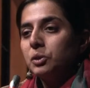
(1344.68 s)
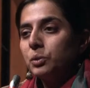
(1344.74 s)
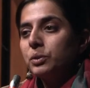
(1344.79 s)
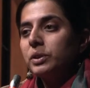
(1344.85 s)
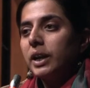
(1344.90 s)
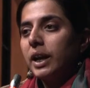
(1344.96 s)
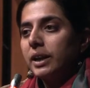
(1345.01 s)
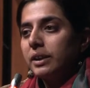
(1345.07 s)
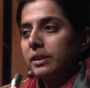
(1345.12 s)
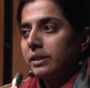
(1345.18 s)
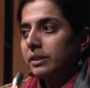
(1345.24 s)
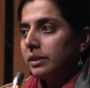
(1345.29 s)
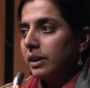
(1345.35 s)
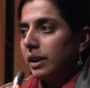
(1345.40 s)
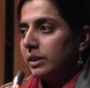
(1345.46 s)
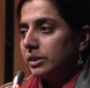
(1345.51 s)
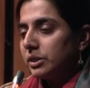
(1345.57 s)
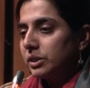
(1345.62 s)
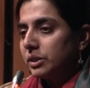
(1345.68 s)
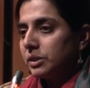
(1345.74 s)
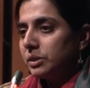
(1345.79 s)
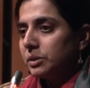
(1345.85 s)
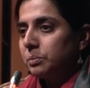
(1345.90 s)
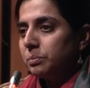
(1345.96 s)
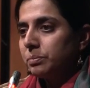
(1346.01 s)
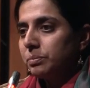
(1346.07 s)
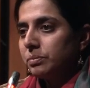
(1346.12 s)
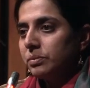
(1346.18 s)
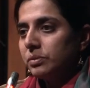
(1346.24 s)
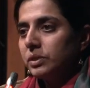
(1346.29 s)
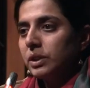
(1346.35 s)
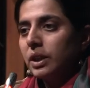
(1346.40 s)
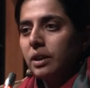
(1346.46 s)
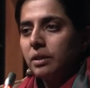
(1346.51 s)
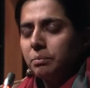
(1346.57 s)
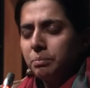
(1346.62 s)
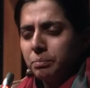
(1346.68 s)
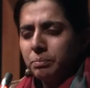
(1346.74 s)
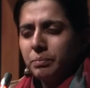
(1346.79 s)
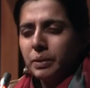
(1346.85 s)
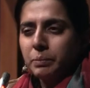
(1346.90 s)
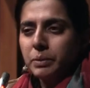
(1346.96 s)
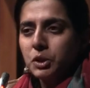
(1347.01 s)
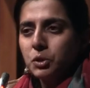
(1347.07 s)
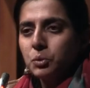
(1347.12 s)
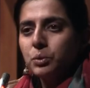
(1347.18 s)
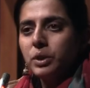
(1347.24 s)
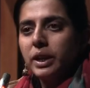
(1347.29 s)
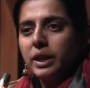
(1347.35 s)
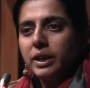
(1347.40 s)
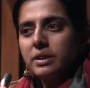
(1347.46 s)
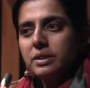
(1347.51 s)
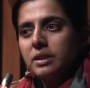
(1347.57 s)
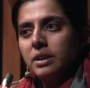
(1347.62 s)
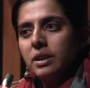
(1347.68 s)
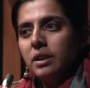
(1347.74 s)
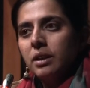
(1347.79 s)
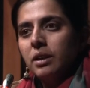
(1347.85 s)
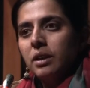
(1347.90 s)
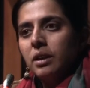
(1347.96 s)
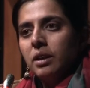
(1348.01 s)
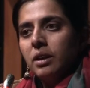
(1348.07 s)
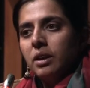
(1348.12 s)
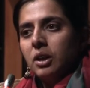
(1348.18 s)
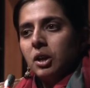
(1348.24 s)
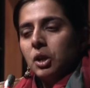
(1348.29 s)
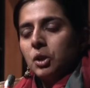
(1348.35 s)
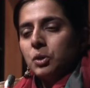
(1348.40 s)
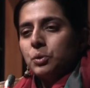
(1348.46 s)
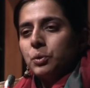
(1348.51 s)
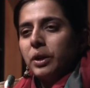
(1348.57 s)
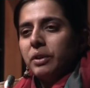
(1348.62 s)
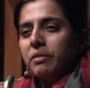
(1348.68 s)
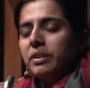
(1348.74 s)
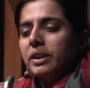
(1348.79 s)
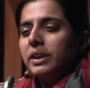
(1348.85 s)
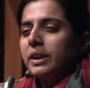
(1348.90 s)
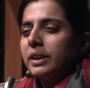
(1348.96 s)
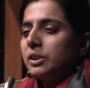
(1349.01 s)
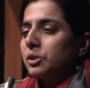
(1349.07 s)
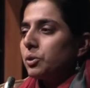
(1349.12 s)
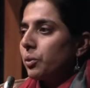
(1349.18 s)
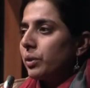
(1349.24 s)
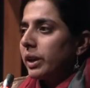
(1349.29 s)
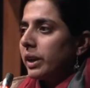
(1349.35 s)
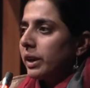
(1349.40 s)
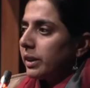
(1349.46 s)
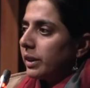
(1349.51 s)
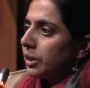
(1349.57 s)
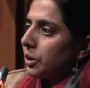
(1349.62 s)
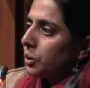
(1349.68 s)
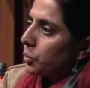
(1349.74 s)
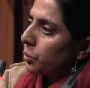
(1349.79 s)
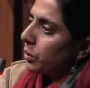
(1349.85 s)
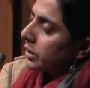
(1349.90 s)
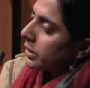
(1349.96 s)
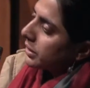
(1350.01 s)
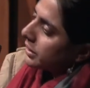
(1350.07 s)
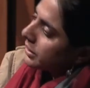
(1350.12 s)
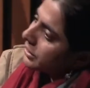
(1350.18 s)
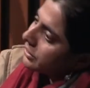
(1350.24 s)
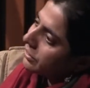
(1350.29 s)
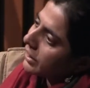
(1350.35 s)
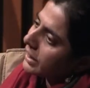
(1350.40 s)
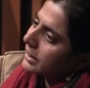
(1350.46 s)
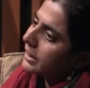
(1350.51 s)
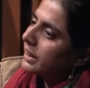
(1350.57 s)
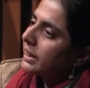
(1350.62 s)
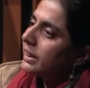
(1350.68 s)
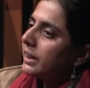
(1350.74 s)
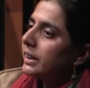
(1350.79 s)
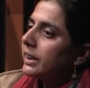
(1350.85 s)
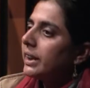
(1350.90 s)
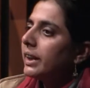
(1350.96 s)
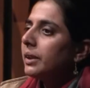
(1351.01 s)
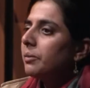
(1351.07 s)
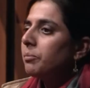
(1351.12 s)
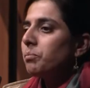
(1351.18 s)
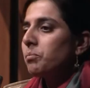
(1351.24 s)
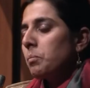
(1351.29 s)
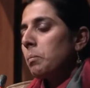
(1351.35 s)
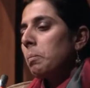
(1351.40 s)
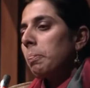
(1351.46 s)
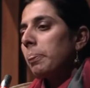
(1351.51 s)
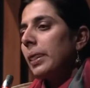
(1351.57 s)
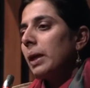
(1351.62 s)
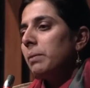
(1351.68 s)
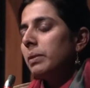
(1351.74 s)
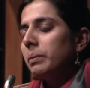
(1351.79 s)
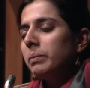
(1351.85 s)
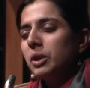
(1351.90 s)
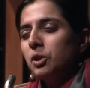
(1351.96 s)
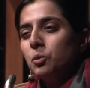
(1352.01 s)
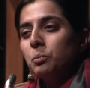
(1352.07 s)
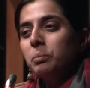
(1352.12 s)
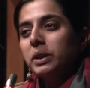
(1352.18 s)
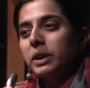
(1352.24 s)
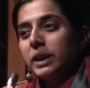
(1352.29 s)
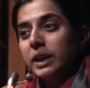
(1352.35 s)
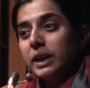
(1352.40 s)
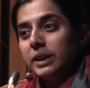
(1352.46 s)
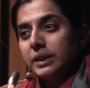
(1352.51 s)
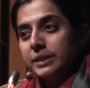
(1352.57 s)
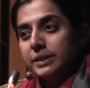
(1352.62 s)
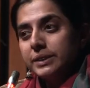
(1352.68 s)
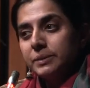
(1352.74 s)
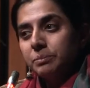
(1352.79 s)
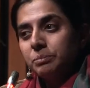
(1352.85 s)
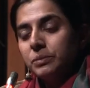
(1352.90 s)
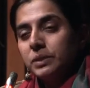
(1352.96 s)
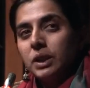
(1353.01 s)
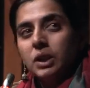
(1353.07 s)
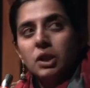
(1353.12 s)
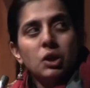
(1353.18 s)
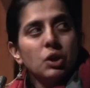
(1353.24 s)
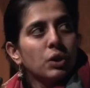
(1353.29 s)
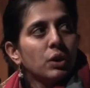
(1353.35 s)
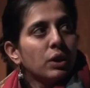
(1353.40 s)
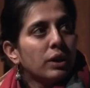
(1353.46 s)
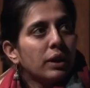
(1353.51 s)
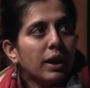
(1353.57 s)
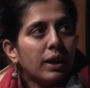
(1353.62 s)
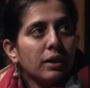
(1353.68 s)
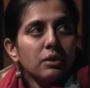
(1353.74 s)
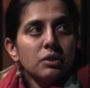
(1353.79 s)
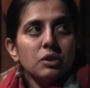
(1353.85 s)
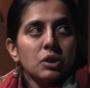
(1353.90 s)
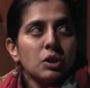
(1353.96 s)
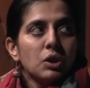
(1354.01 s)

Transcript: looked at in last uh, maybe two days. So everything is oriented towards facilitating maybe human needs. Yeah.